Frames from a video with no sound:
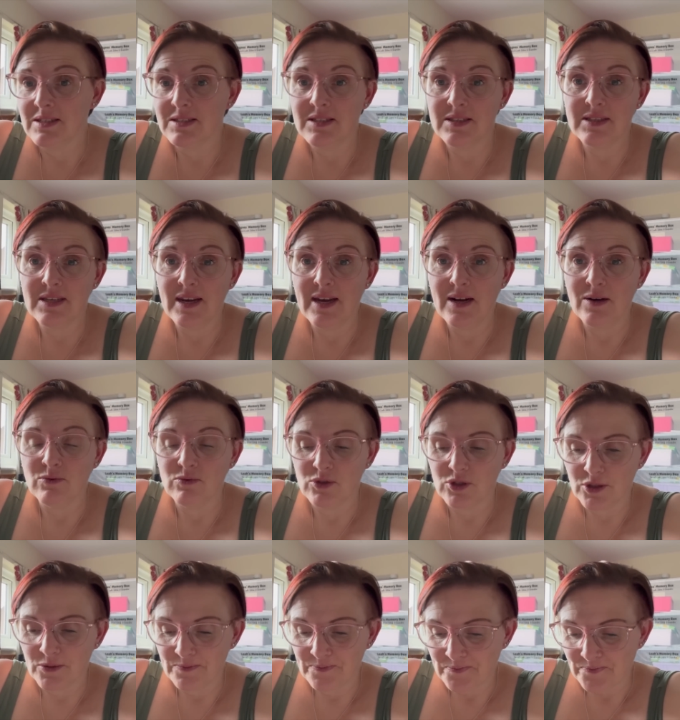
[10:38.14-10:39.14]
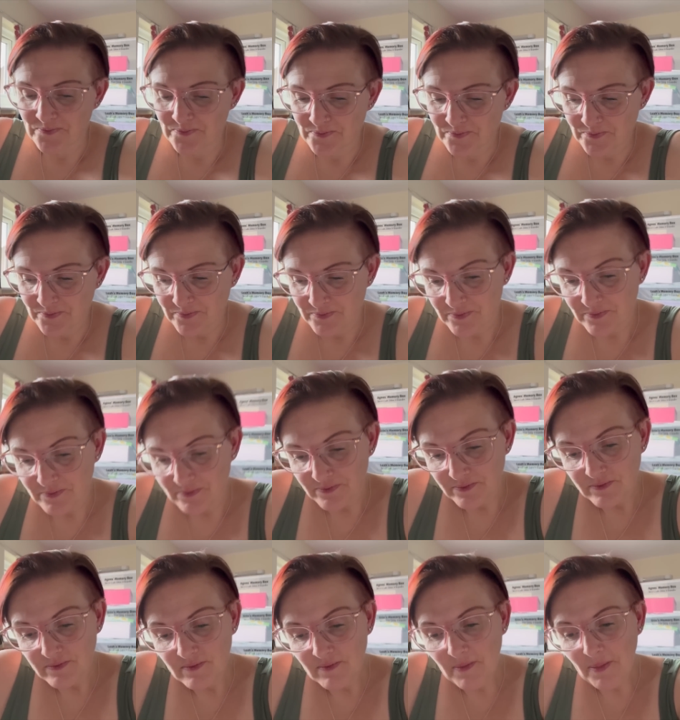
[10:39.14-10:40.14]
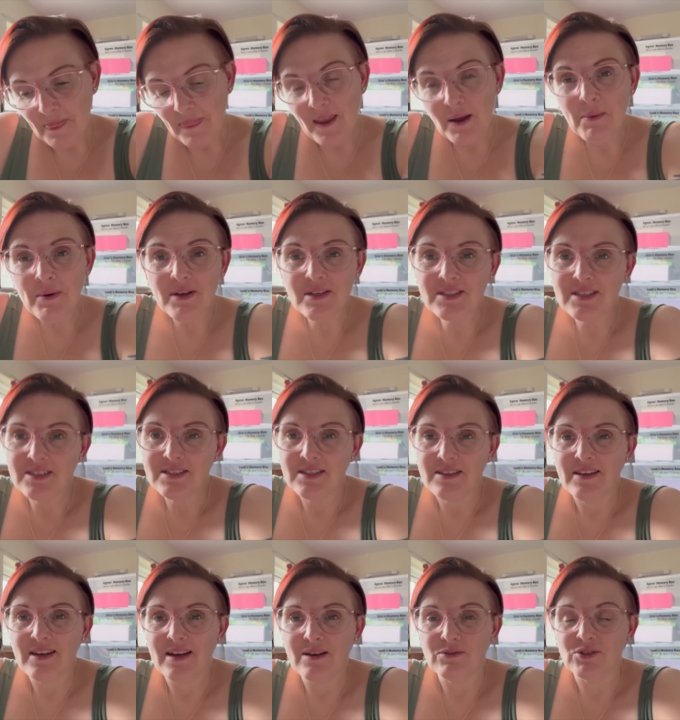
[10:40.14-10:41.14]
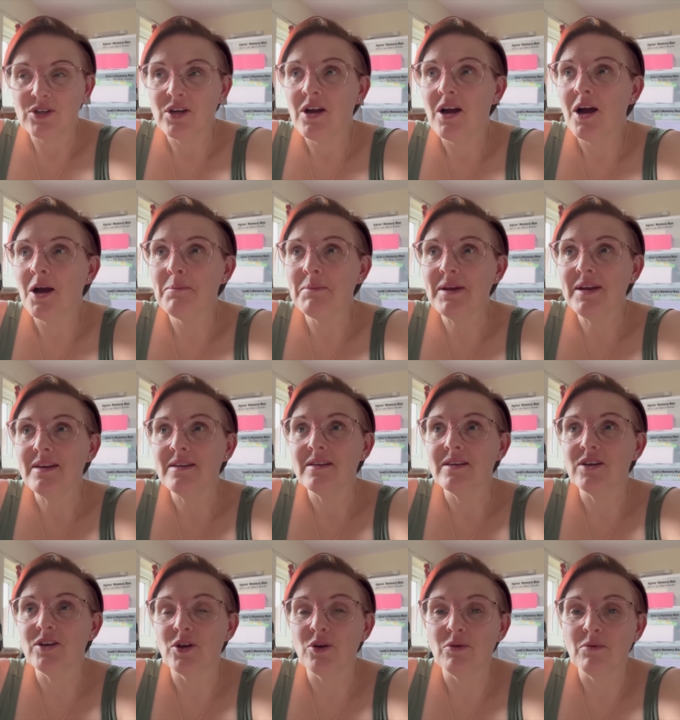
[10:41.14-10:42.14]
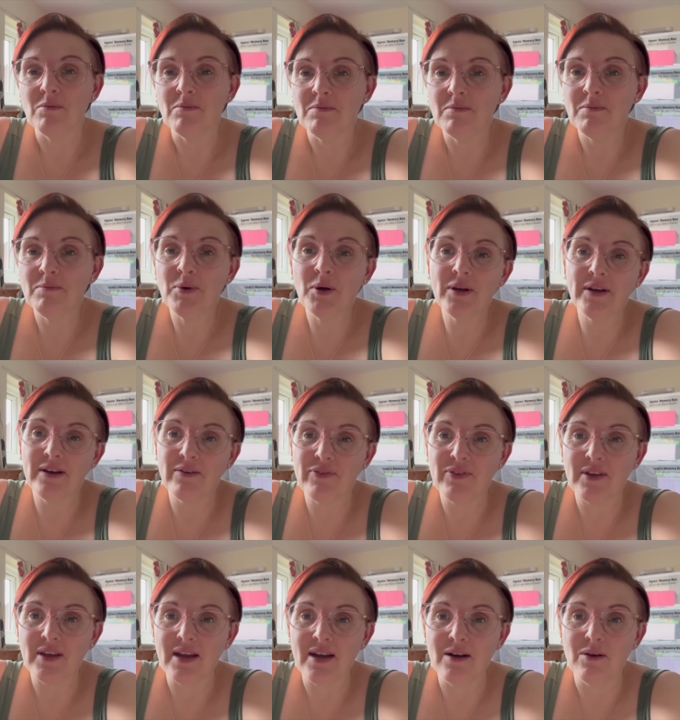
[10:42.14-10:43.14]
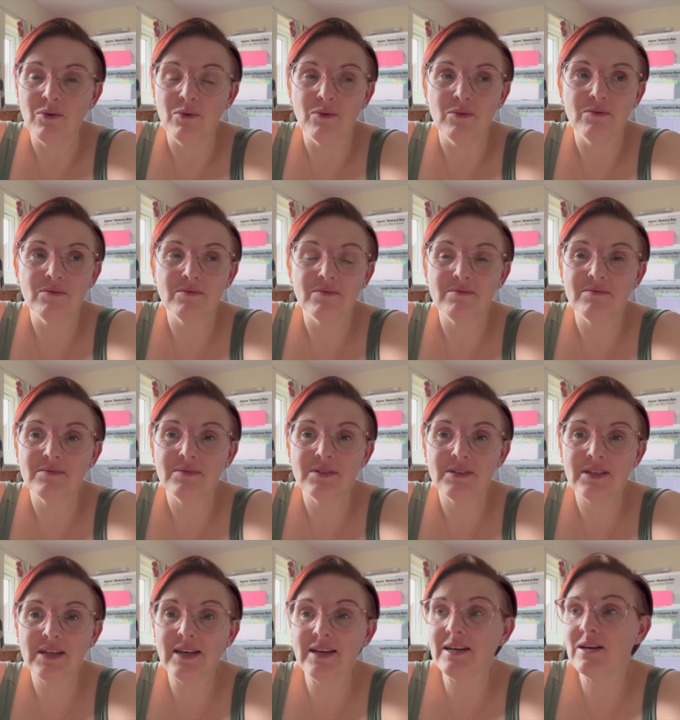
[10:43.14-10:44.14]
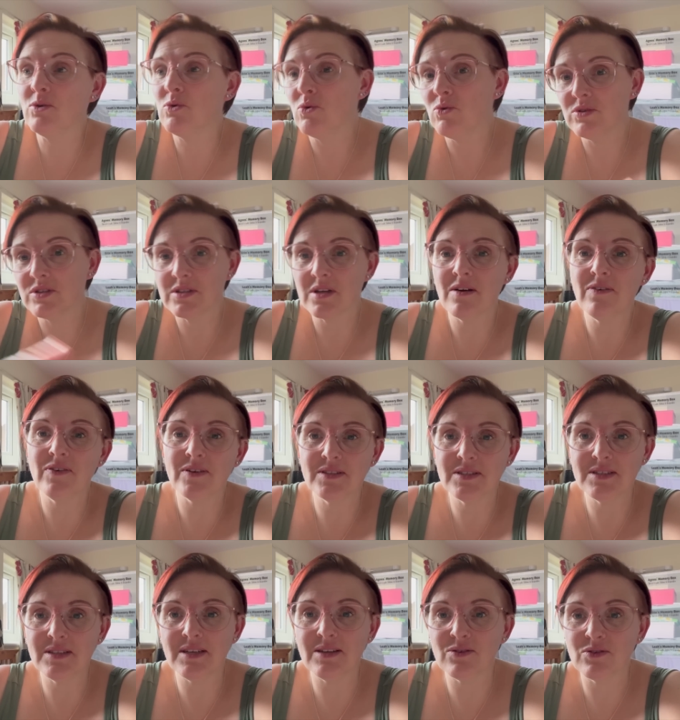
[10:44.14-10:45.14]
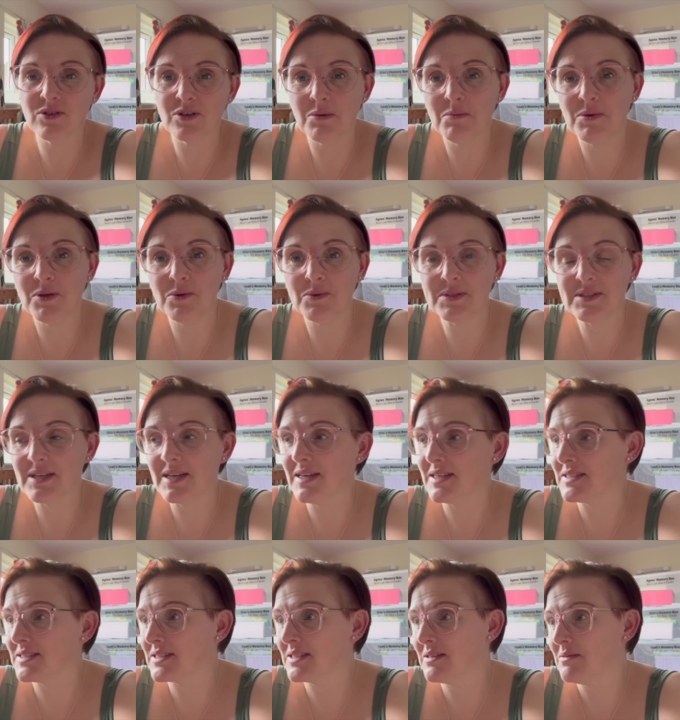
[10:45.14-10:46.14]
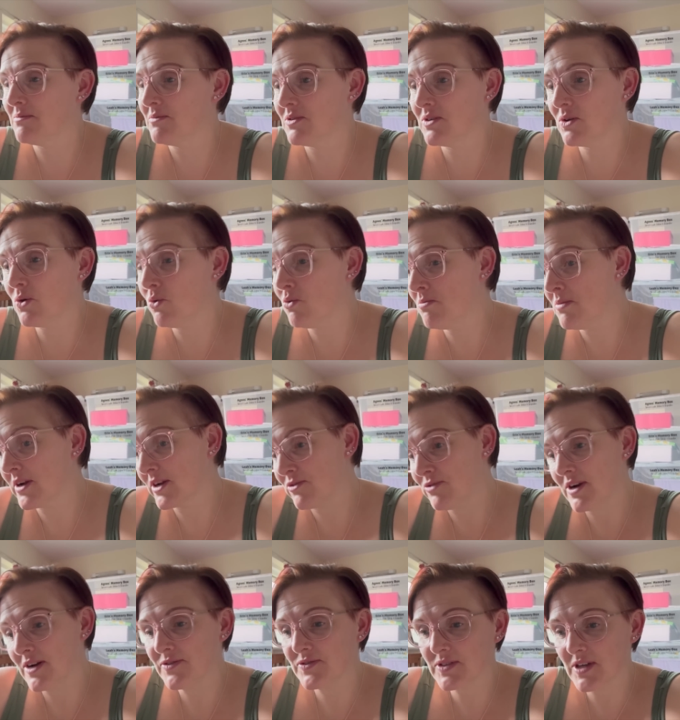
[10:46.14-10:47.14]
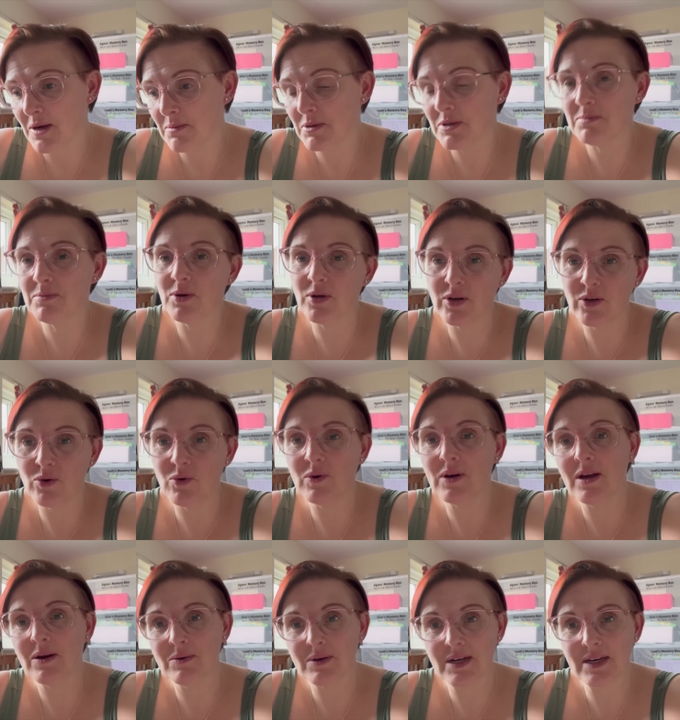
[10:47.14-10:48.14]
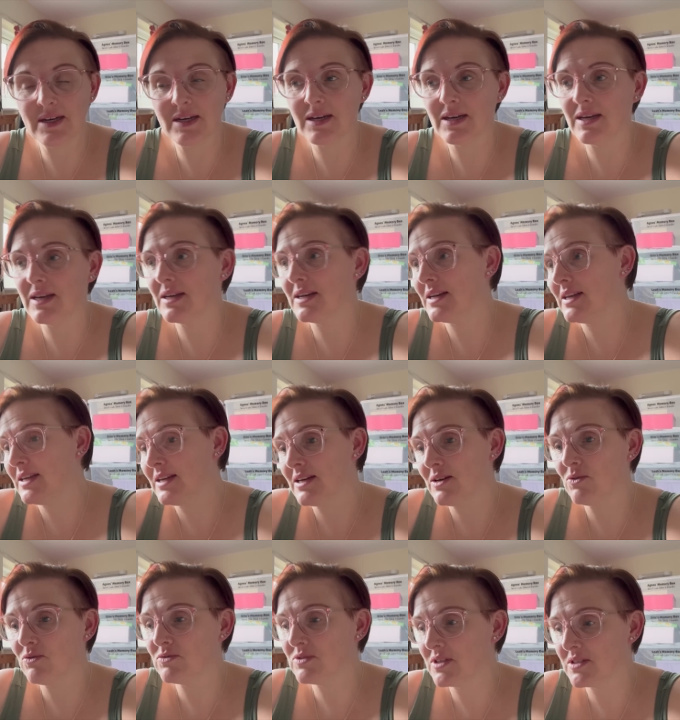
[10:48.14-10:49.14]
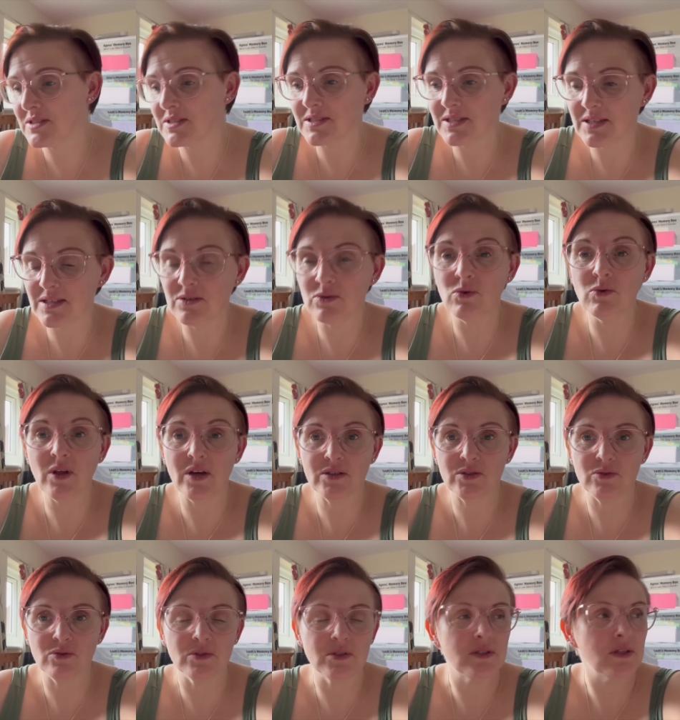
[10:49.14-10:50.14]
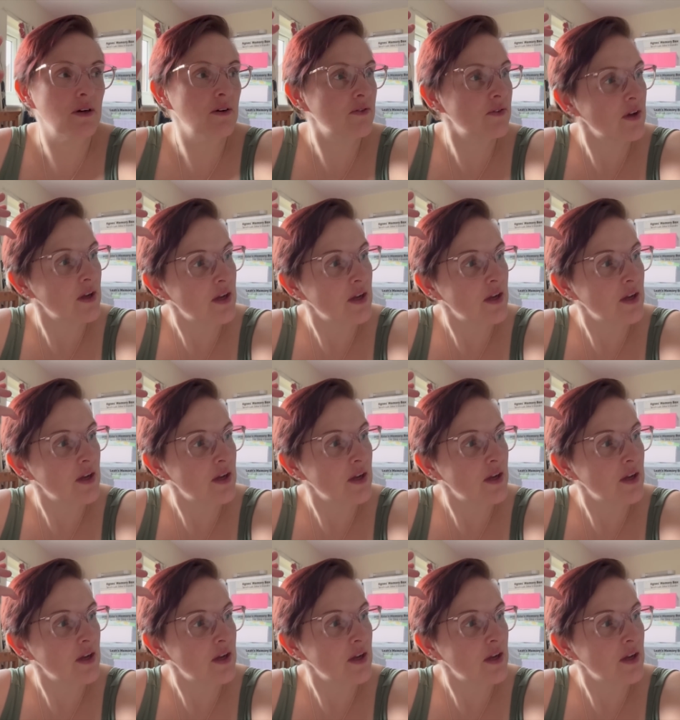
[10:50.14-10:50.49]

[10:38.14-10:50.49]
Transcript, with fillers: I did the lounge. And when I said did the lounge, I mean, you know, pulling everything out, cleaning all the stuff underneath on the computer desk, all my craft cupboard, pulling it all out, cleaning it, cleaning all dusting, all that sort of stuff.